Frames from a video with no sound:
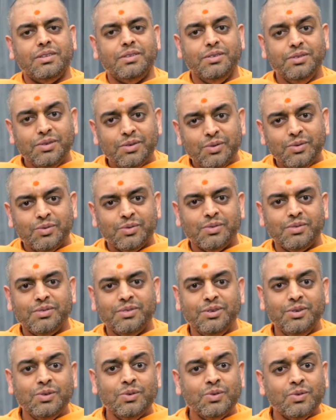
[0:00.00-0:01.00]

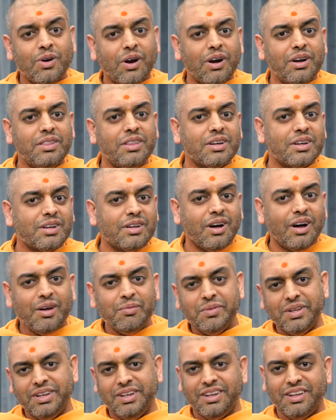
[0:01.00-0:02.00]
You are the
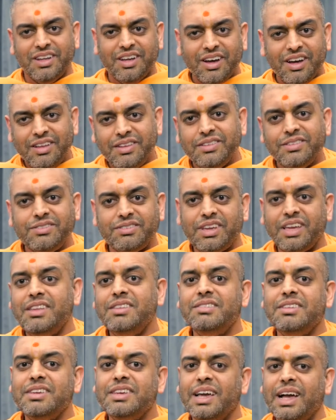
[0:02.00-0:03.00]
common,
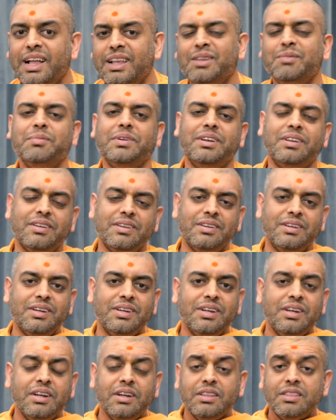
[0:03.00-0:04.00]
unchanging element,
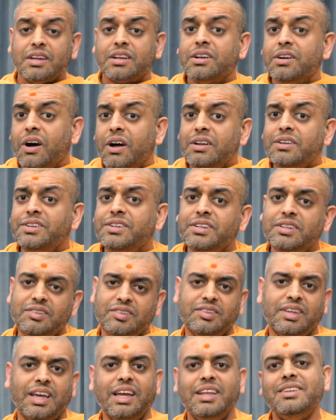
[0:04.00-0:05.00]
the
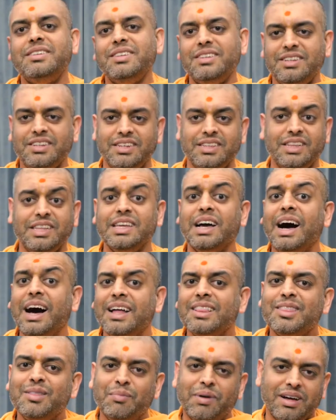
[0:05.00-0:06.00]
conscious entity, the
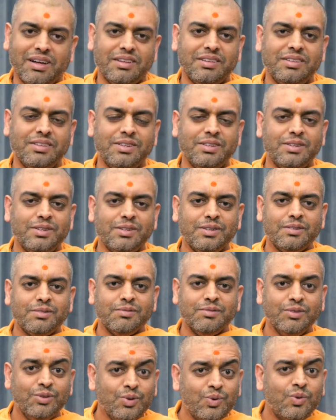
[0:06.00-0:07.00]
Atma.
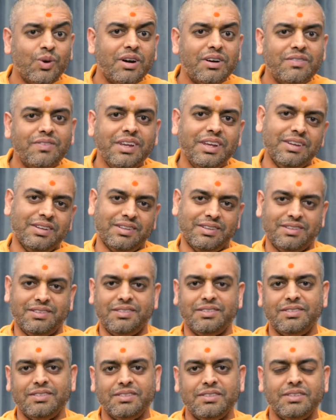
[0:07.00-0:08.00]
You are real,
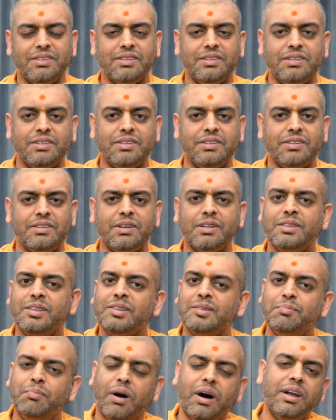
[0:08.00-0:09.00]
not
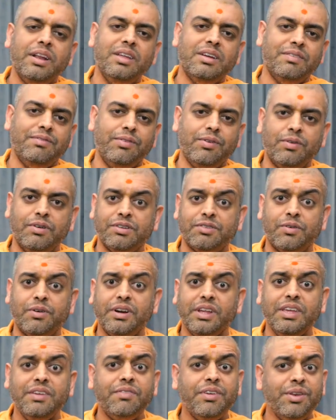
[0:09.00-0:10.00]
this body of yours
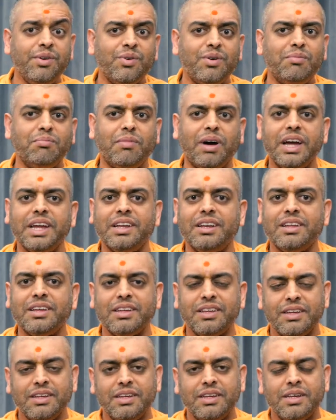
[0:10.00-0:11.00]
or even your mind.
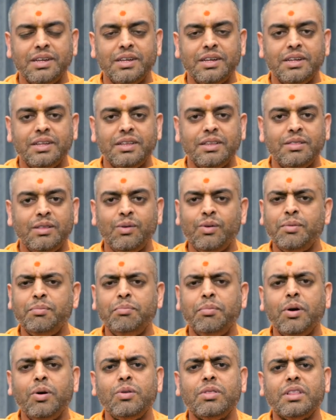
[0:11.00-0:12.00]
They were
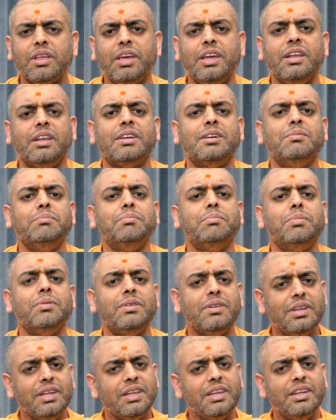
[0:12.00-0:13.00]
both in
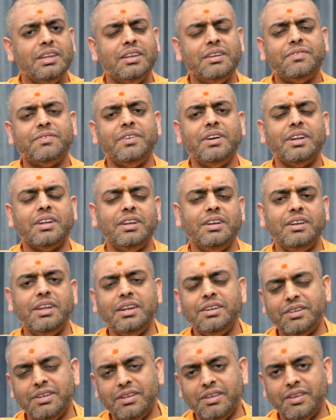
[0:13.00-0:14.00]
completely different
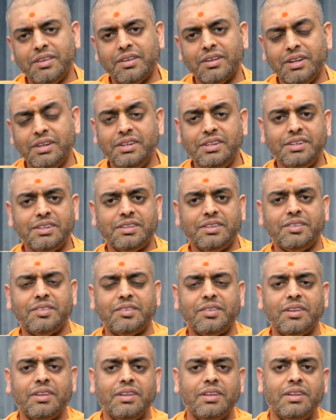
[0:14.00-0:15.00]

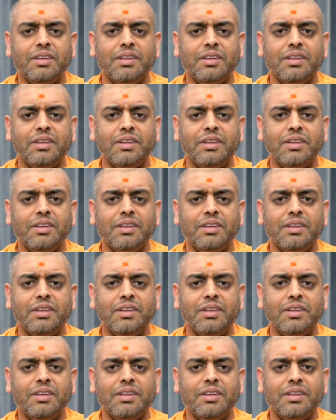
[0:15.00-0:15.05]
conditions.